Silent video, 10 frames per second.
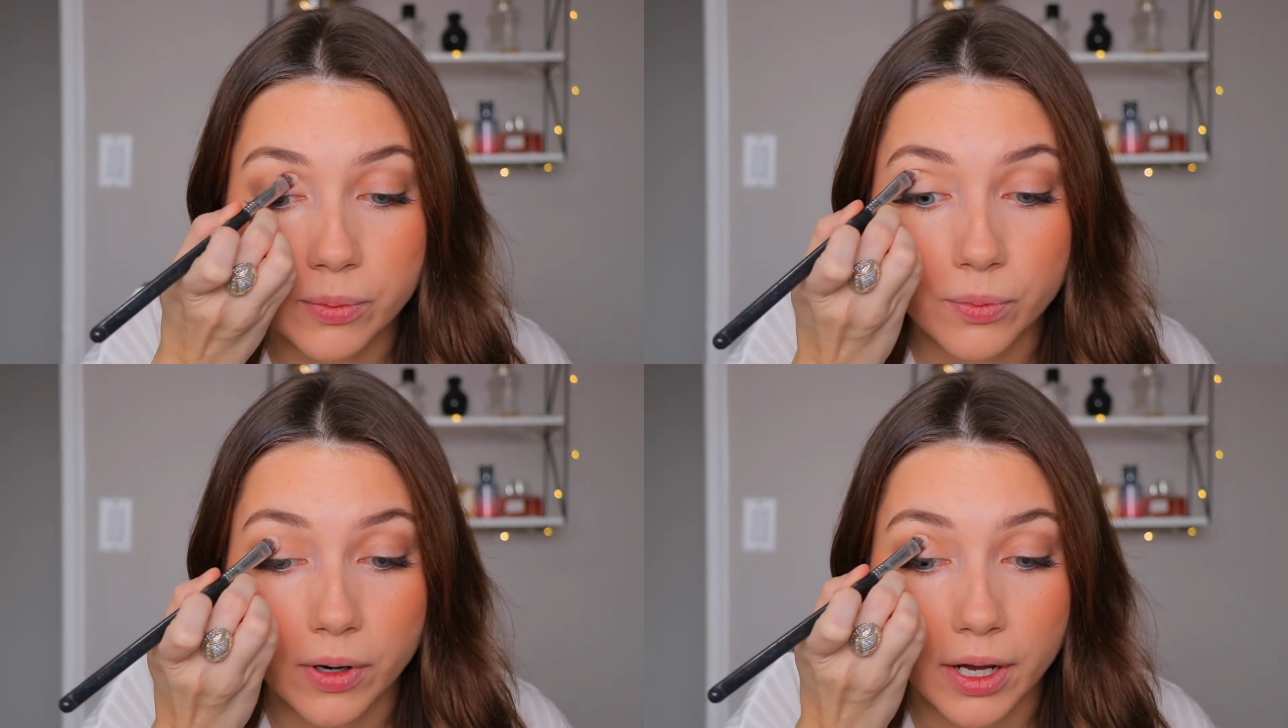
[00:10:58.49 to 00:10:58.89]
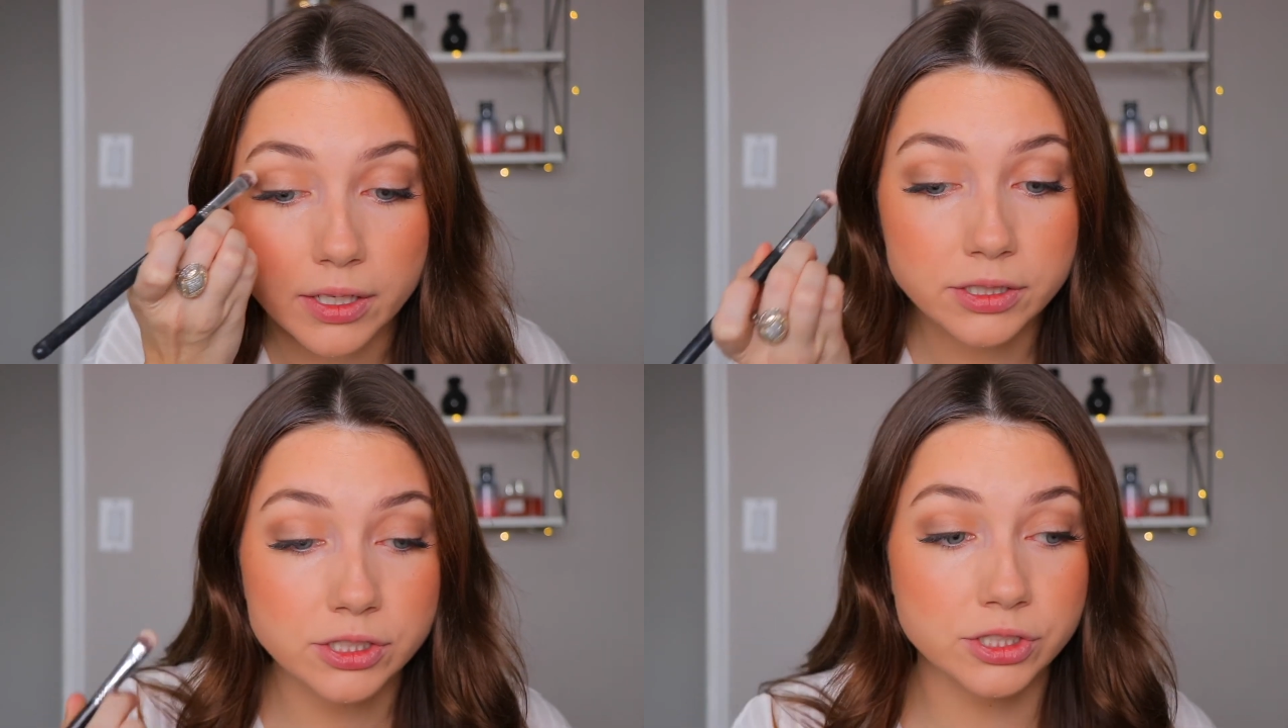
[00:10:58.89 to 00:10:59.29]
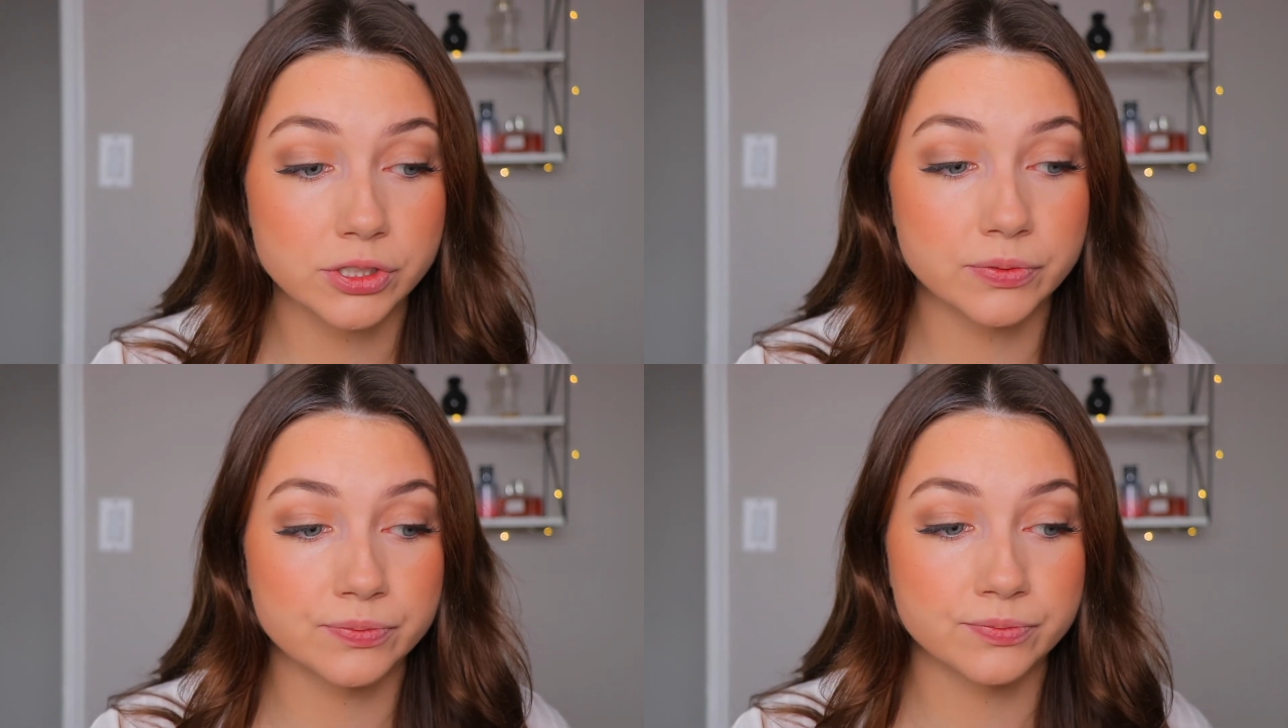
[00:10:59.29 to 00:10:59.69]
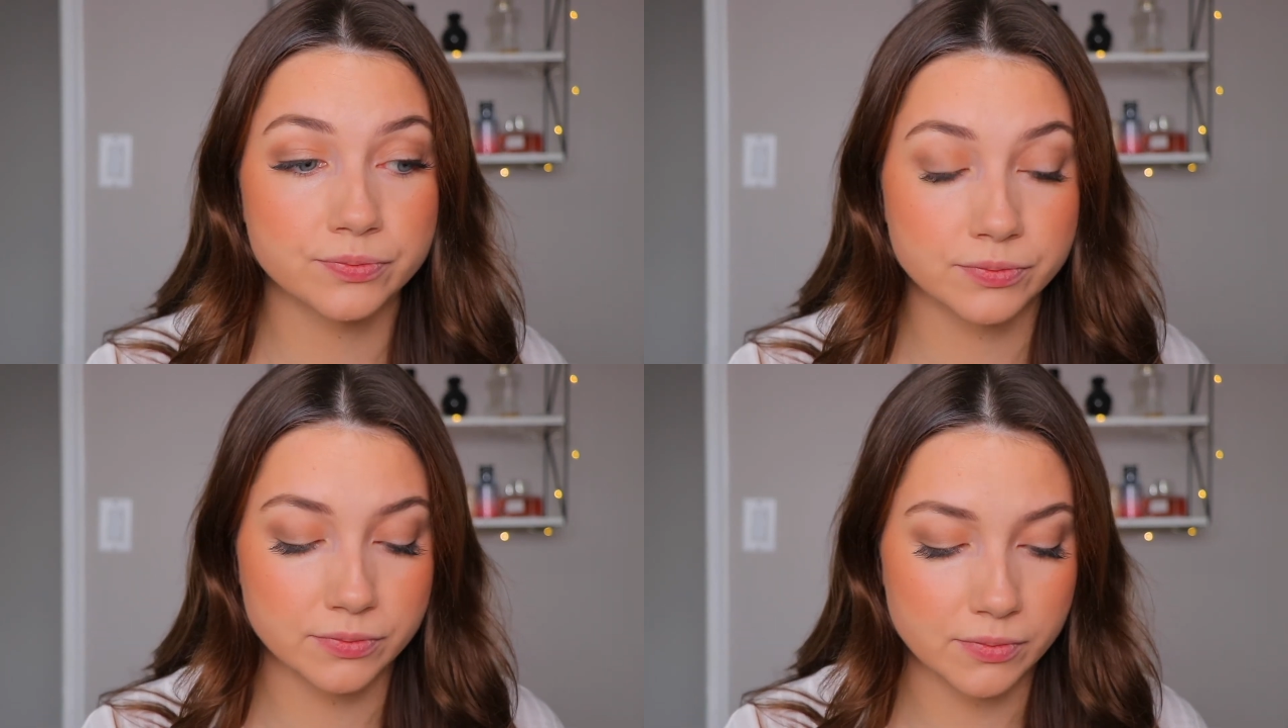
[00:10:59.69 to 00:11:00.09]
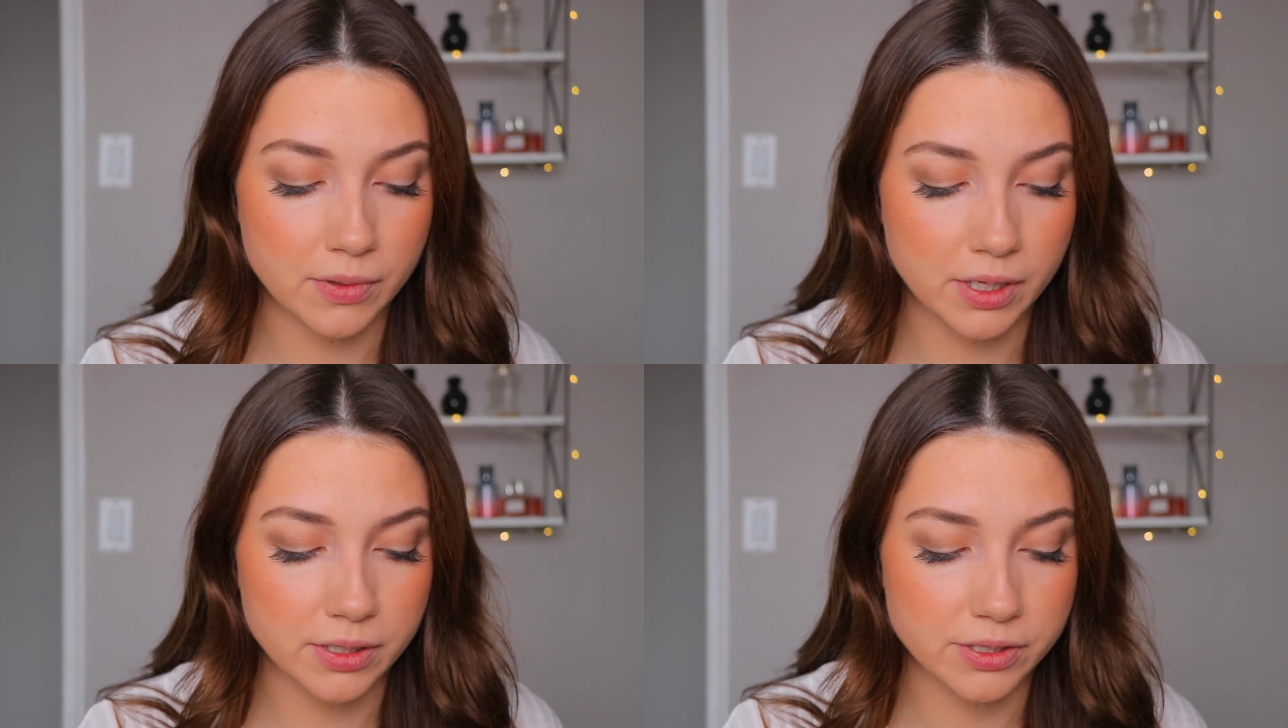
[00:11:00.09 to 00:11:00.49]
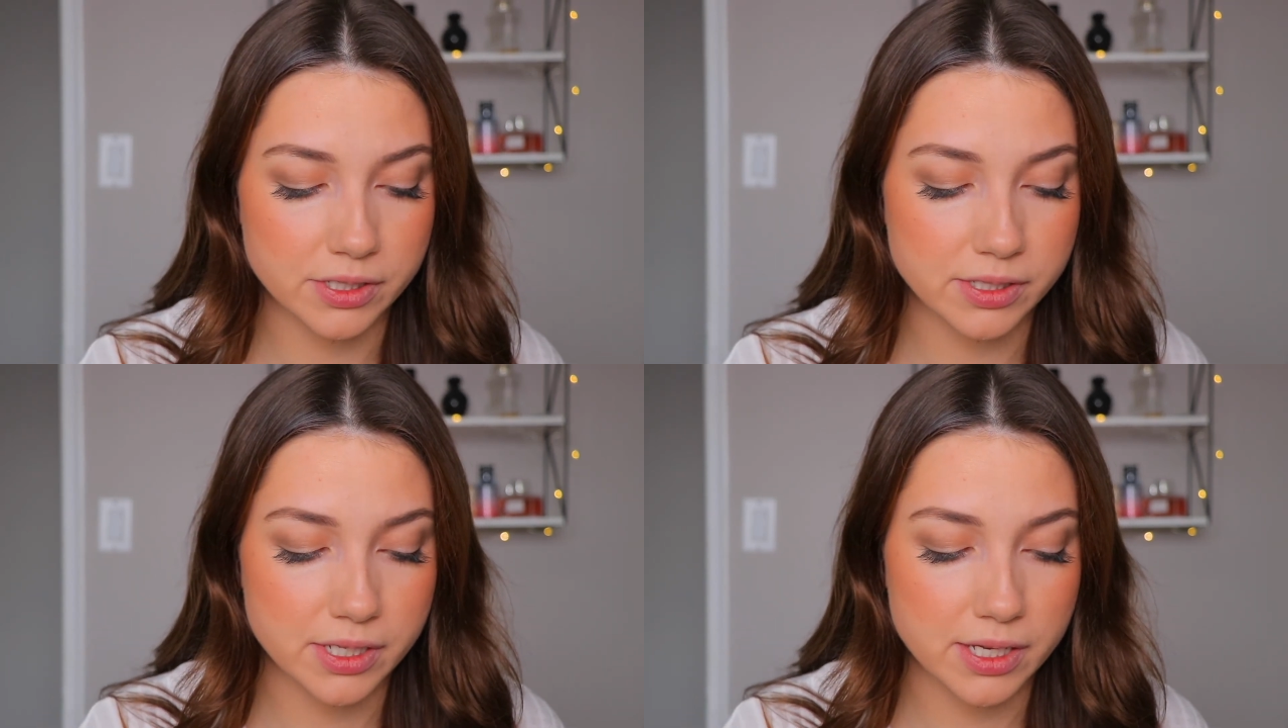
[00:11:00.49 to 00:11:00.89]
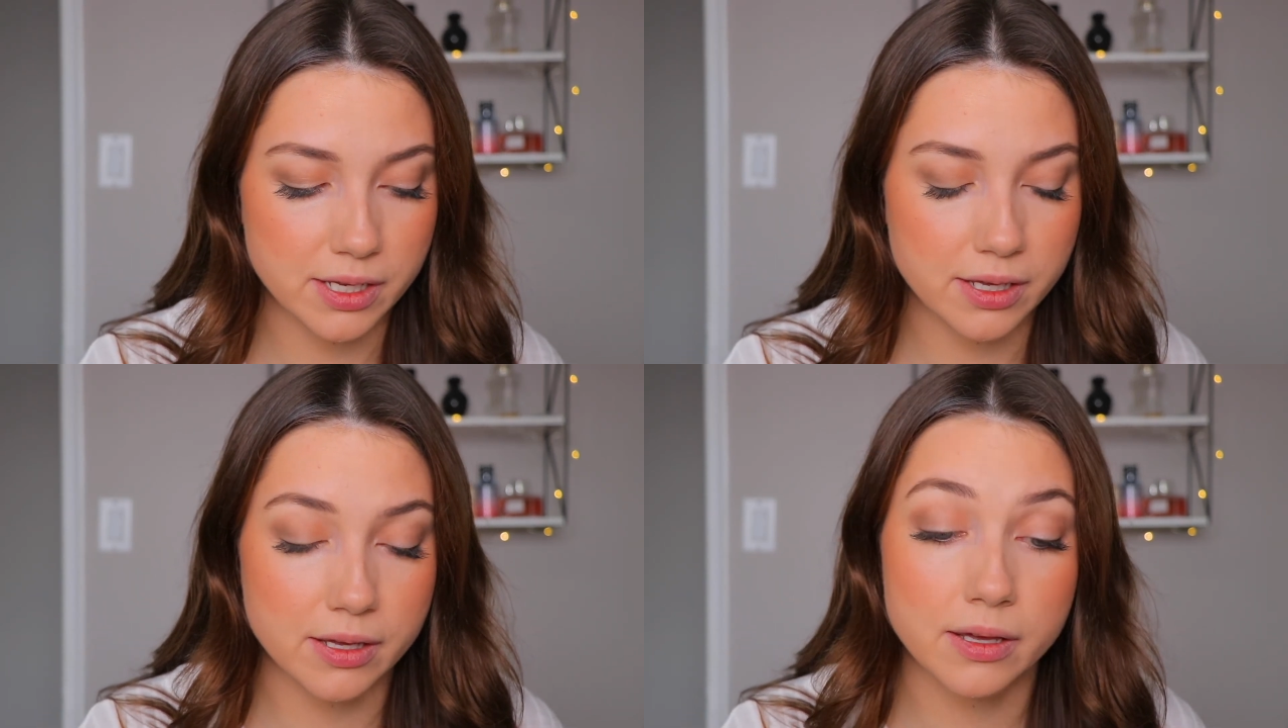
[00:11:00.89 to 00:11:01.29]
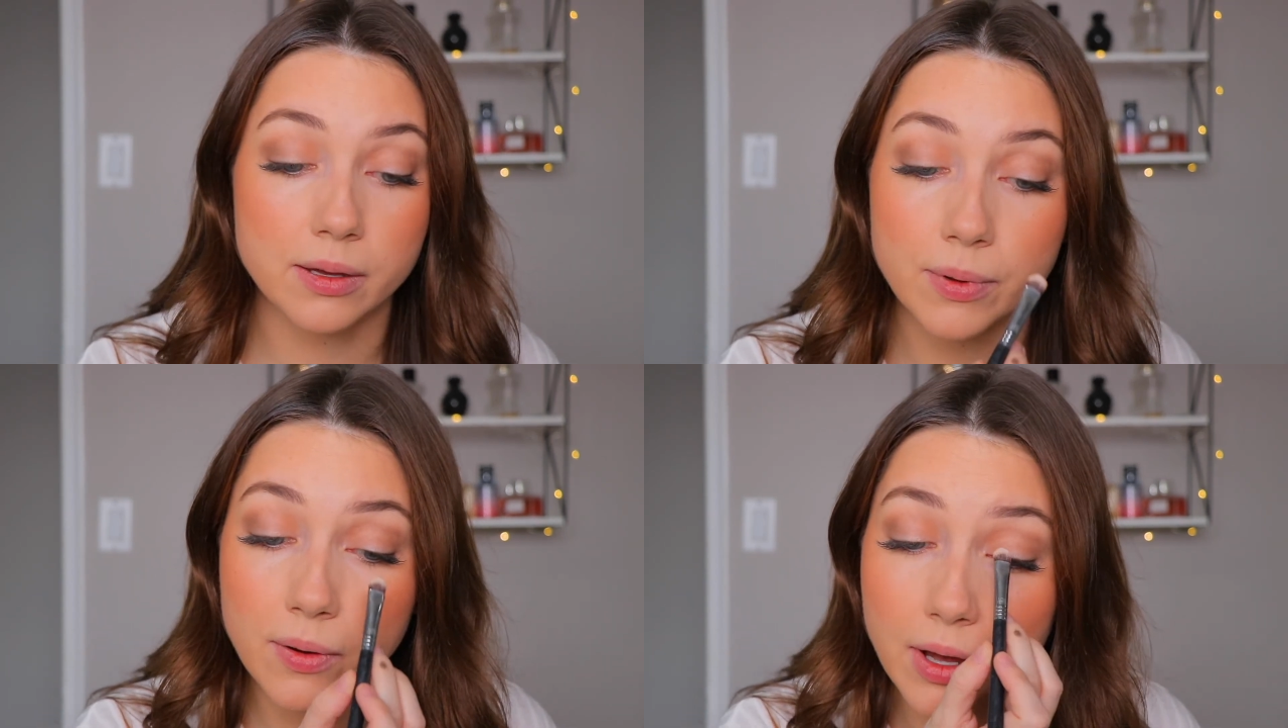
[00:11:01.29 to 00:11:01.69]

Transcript: brush, just taking it about